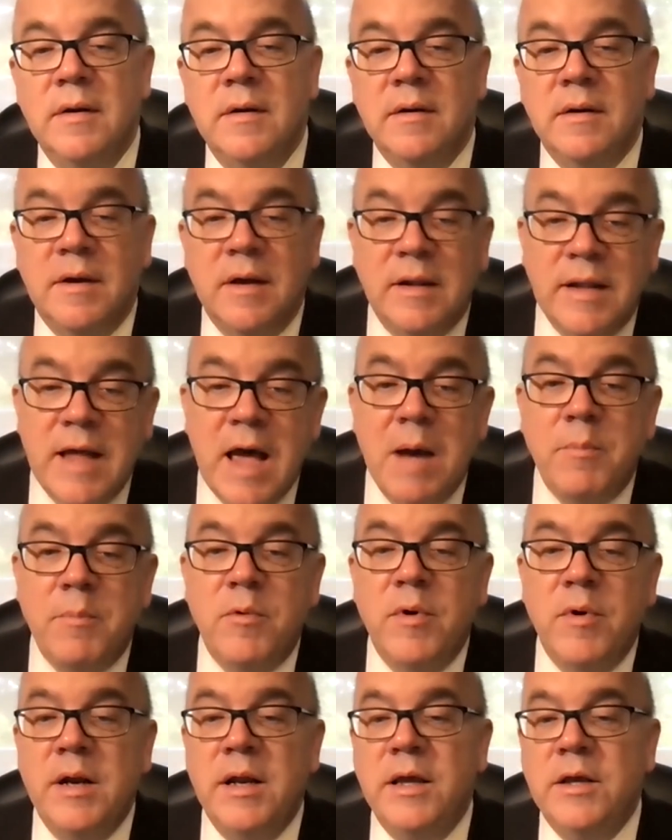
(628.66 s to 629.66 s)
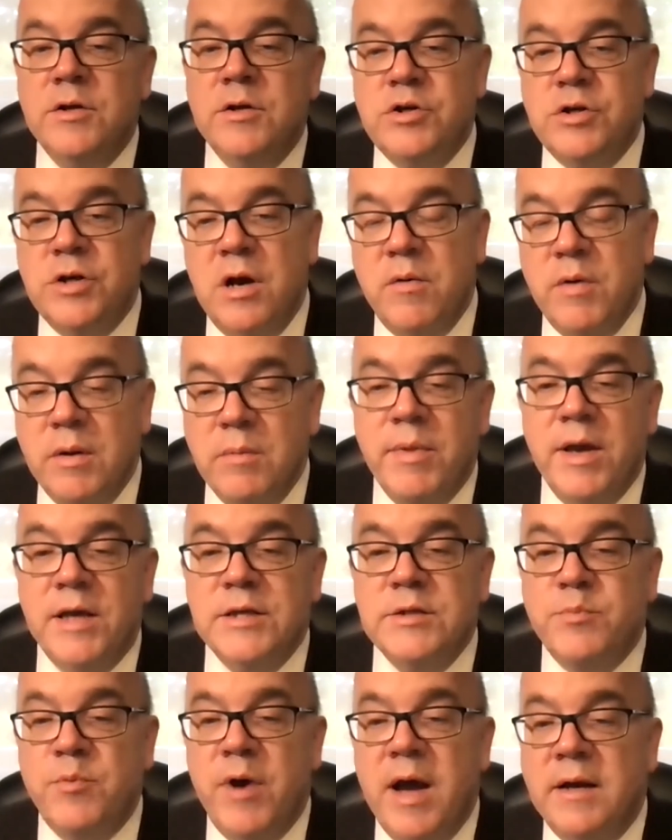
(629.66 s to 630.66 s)
Collaborating and sharing
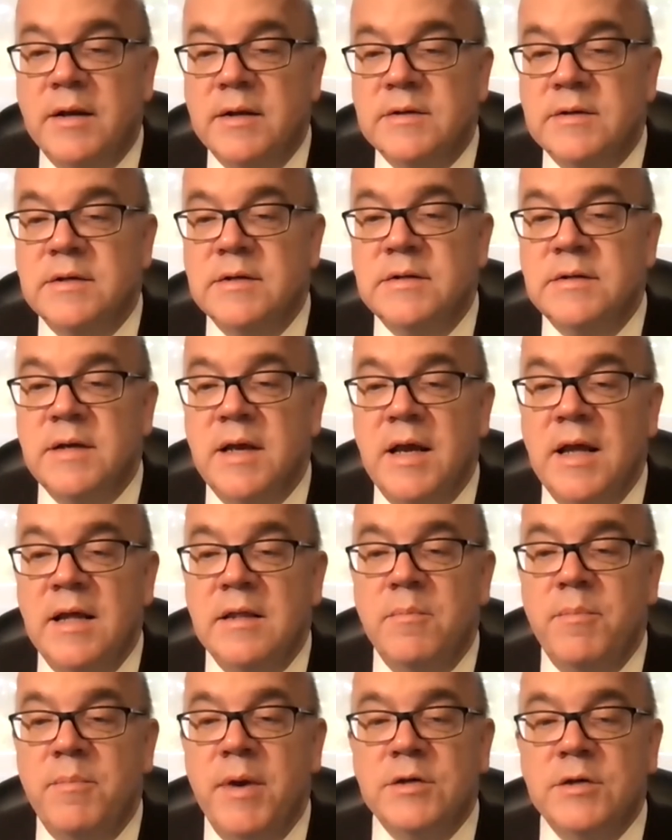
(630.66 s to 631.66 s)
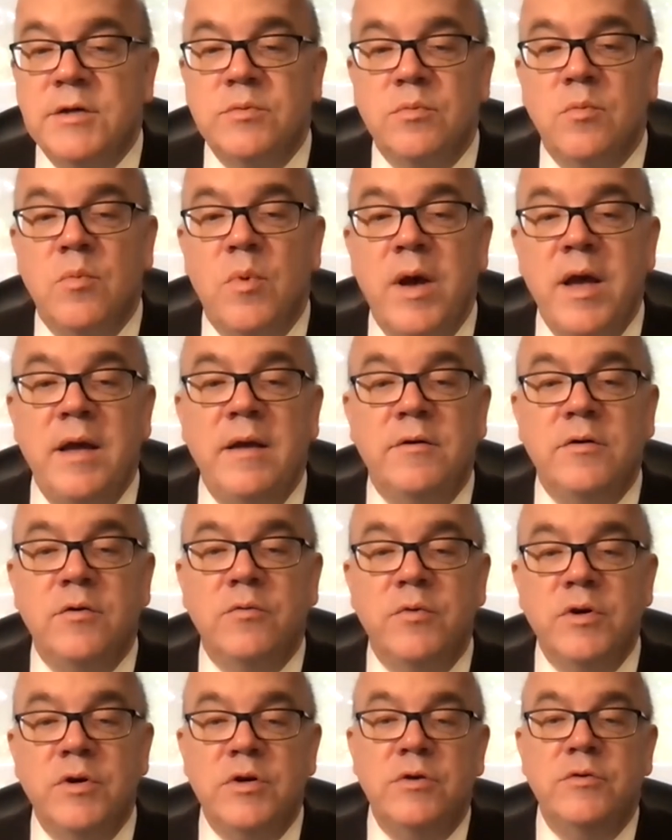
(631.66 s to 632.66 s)
best practices in the best way to
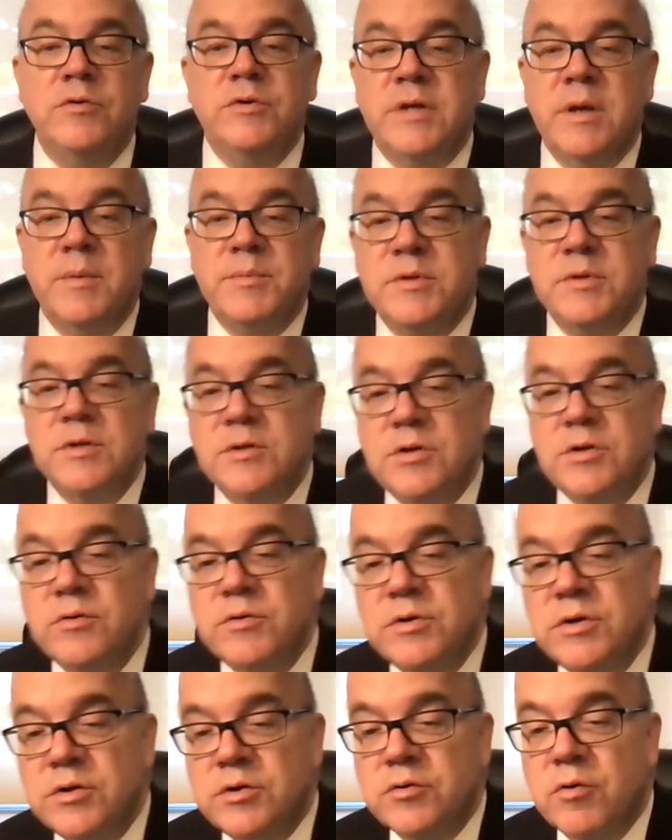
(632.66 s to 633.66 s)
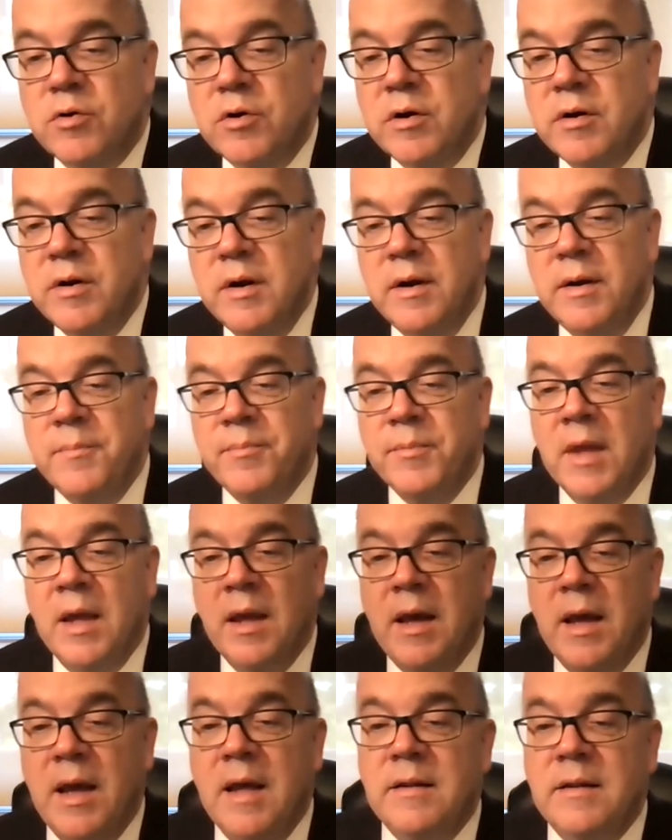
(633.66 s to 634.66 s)
reduce substance use disorder
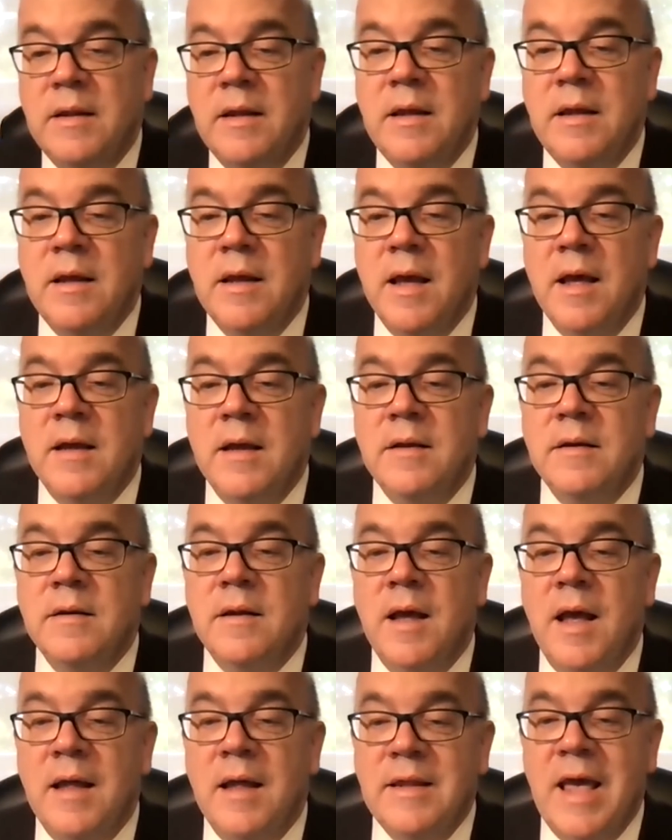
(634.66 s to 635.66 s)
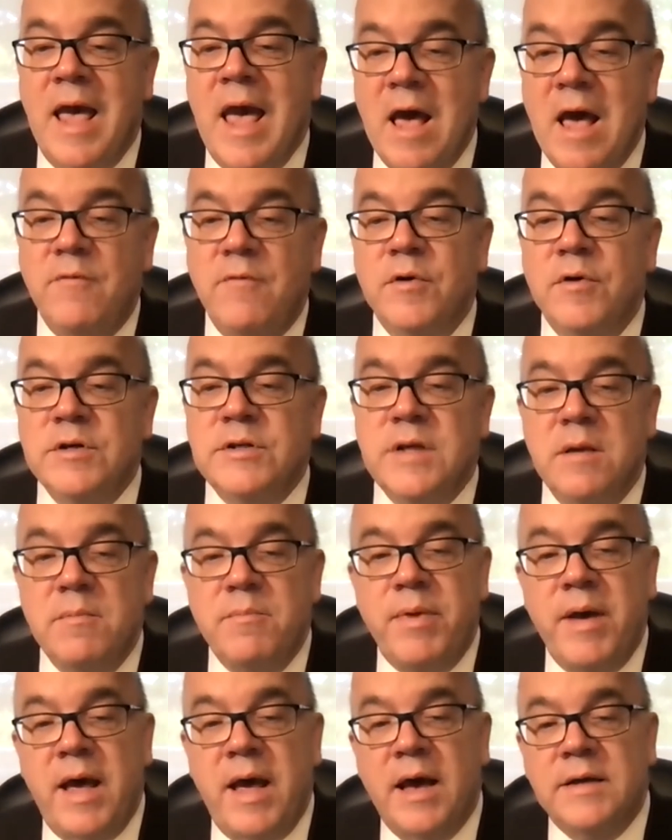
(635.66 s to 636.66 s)
and the adverse
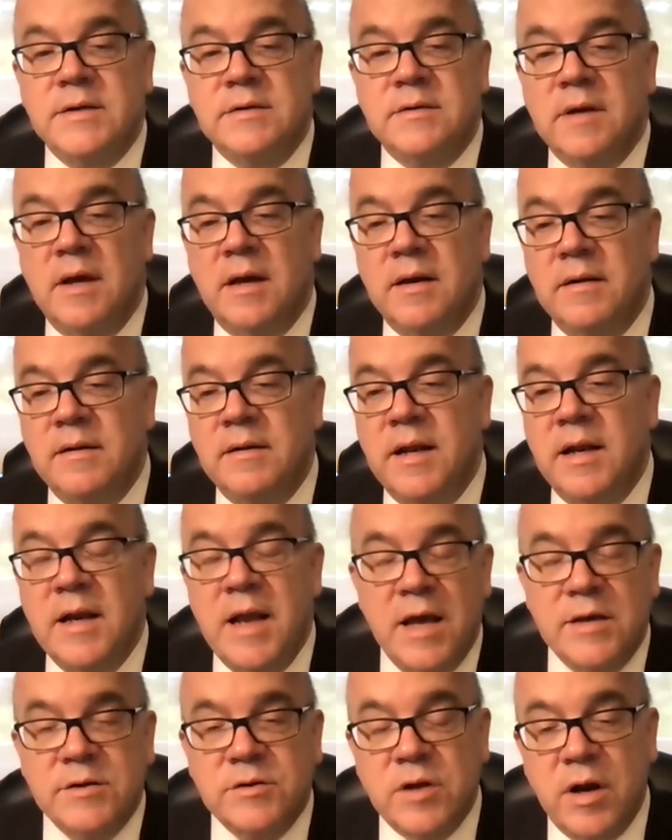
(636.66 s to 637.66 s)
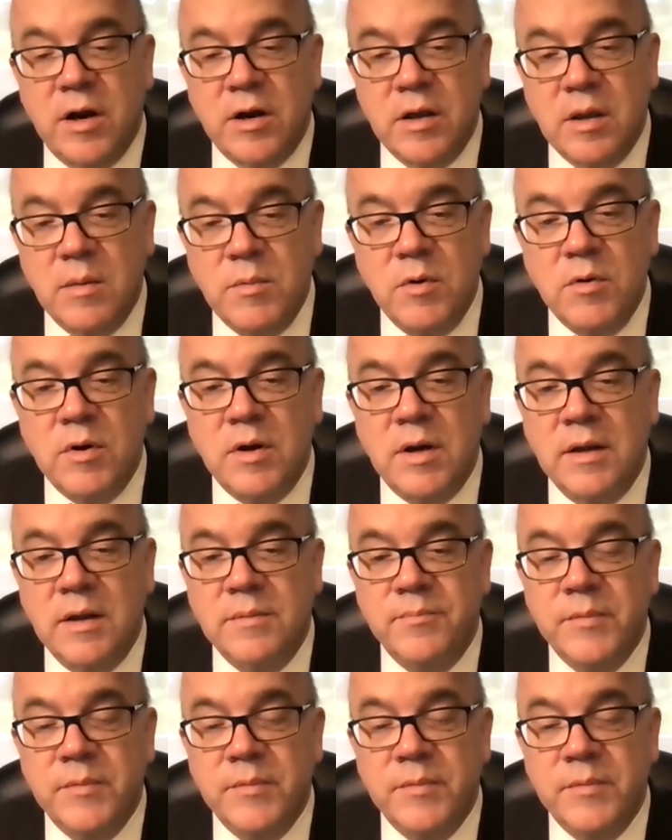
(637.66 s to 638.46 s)
impacts that it has on our community.